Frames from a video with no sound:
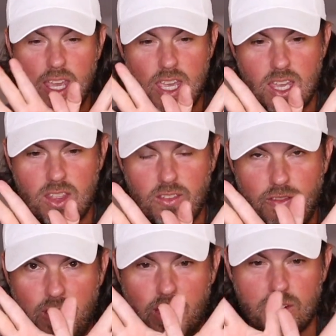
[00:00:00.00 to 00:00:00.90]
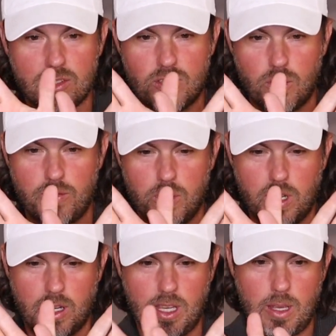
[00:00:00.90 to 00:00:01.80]
in the fingers, and so if you
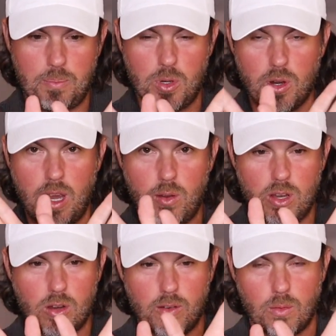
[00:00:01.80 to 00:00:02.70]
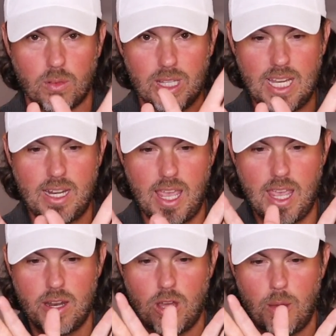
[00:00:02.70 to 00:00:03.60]
can keep your lead
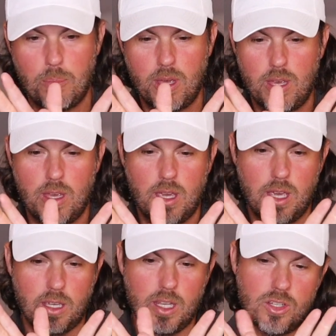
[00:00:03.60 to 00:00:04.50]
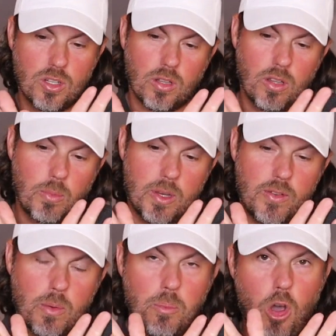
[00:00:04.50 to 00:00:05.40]
hand up and get a little bit of
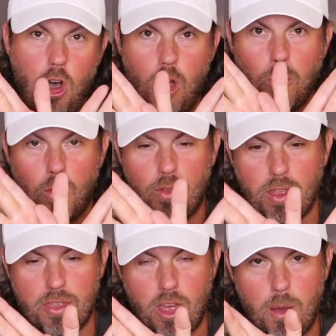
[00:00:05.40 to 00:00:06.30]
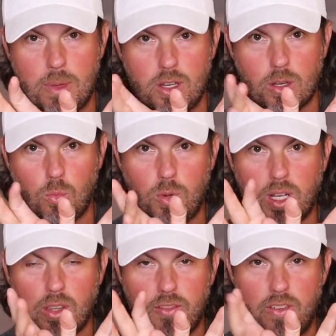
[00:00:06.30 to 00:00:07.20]
your palm over the thumb and you can
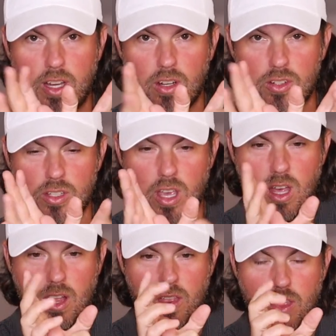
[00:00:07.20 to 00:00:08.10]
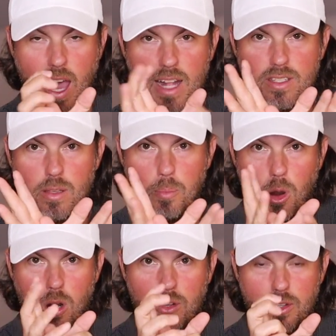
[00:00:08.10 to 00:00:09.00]
wiggle the fingers, that's the
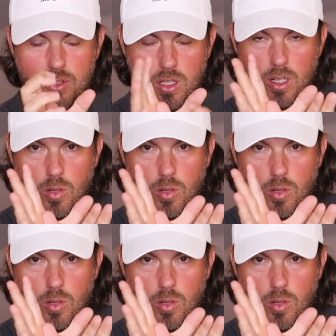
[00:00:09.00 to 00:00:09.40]
part that's going to